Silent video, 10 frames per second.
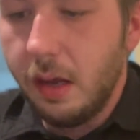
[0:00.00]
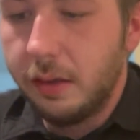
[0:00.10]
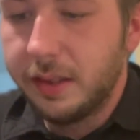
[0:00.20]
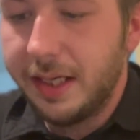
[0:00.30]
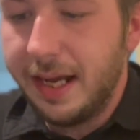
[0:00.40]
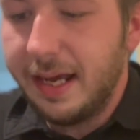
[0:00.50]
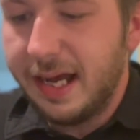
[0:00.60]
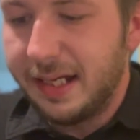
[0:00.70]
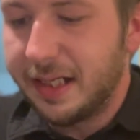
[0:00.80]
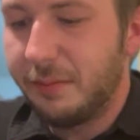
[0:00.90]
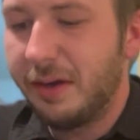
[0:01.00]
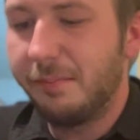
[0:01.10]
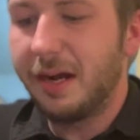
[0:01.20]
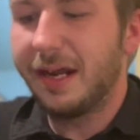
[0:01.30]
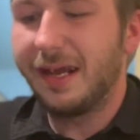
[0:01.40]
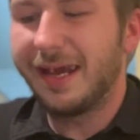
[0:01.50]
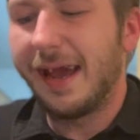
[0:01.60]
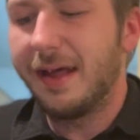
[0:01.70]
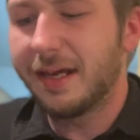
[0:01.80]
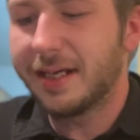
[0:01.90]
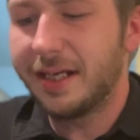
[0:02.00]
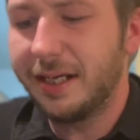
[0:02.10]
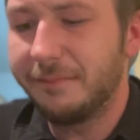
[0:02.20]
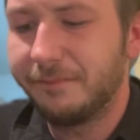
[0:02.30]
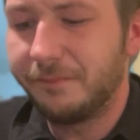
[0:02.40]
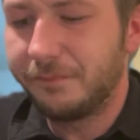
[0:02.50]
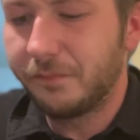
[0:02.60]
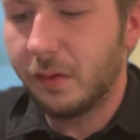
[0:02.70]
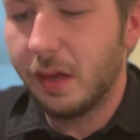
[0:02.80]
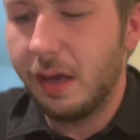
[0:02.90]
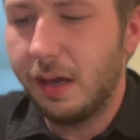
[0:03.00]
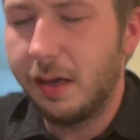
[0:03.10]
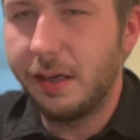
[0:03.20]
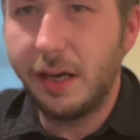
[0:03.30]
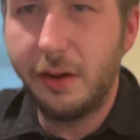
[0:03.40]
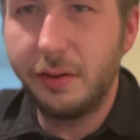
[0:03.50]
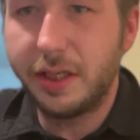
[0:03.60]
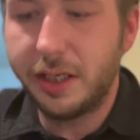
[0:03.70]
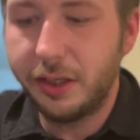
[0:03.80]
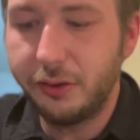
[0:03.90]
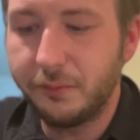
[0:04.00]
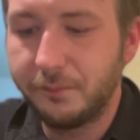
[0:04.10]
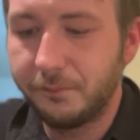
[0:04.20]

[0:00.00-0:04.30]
Today I had someone bring in a Galaxy Note 2,